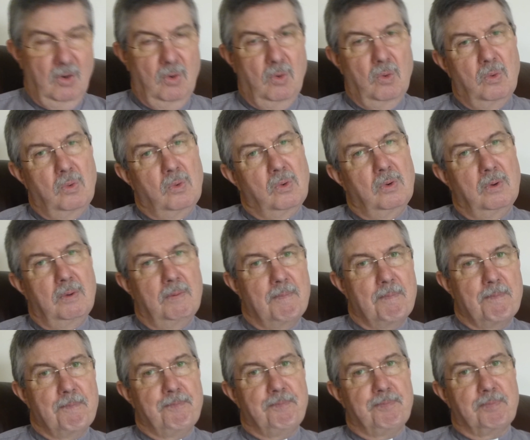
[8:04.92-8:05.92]
Or
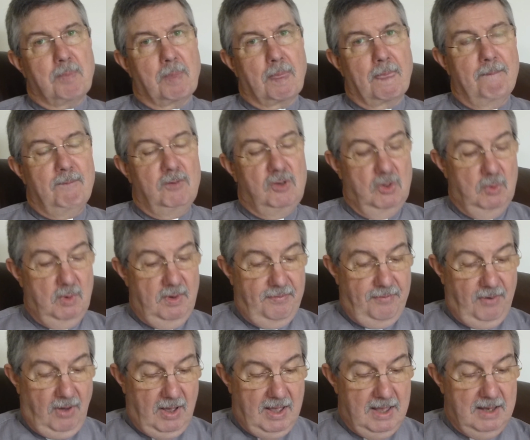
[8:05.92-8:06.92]
do we
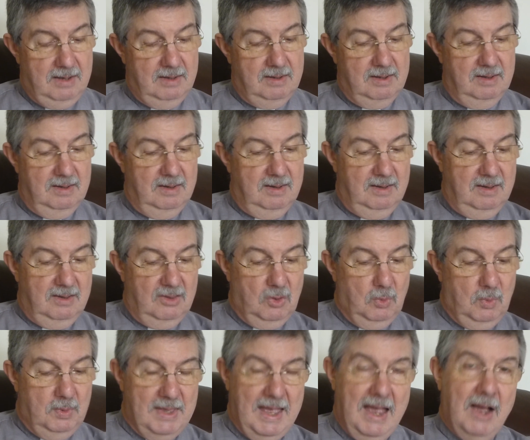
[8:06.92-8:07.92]
find
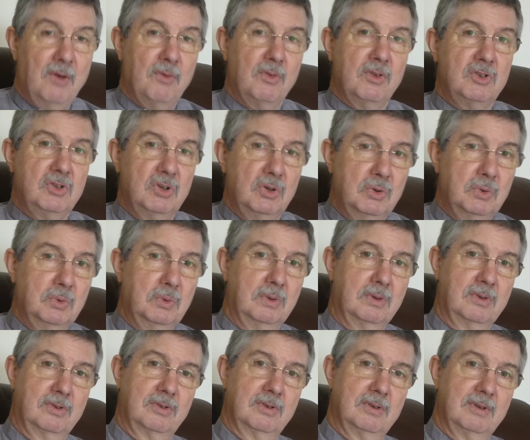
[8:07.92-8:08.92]
that without the
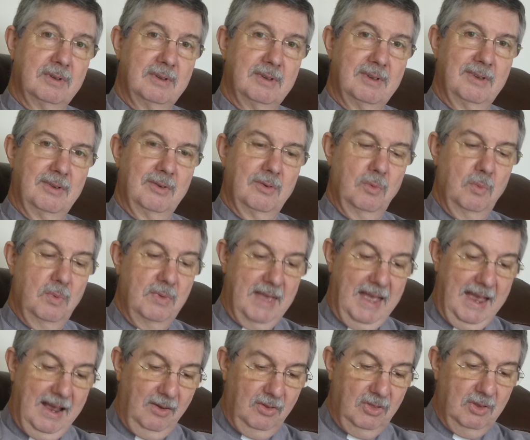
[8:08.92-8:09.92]
tools,
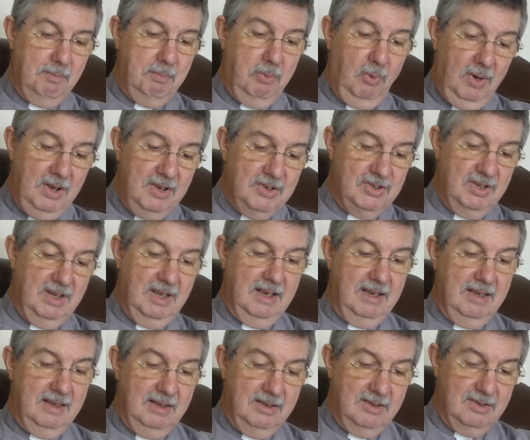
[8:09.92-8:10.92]
without the buoyancy
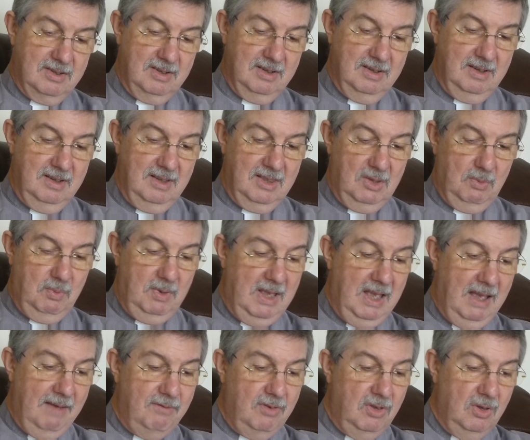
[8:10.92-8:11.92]
aids that
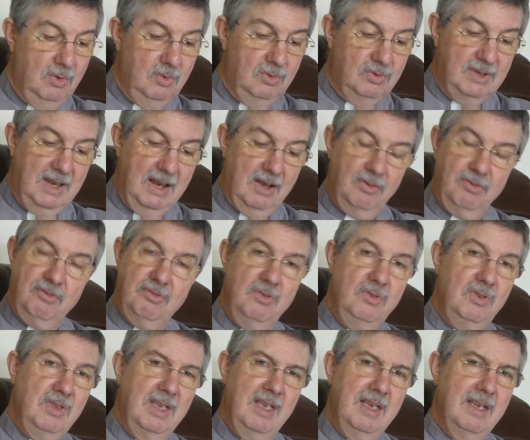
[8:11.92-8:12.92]
we have used down
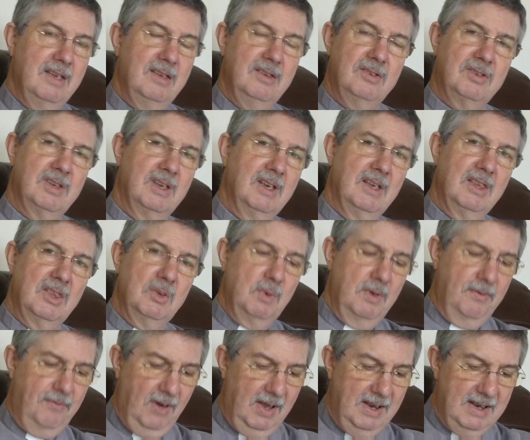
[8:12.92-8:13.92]
through the years, that
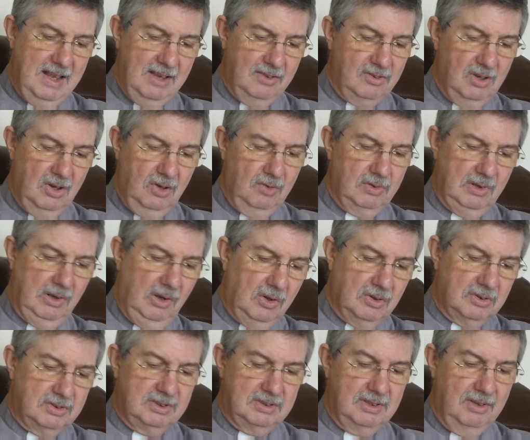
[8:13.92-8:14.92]
we find ourselves
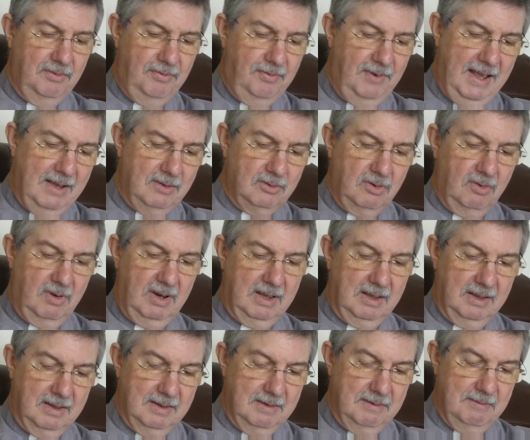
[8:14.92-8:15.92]
lost and
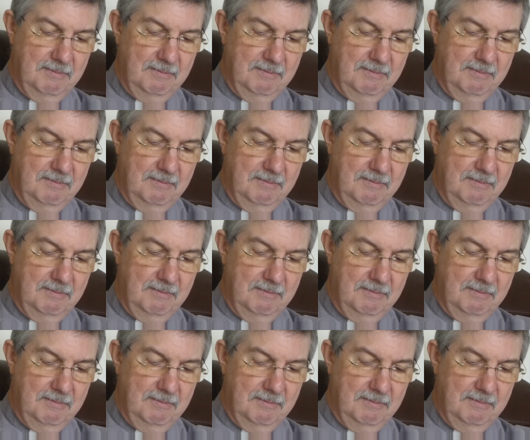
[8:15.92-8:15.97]
floundering,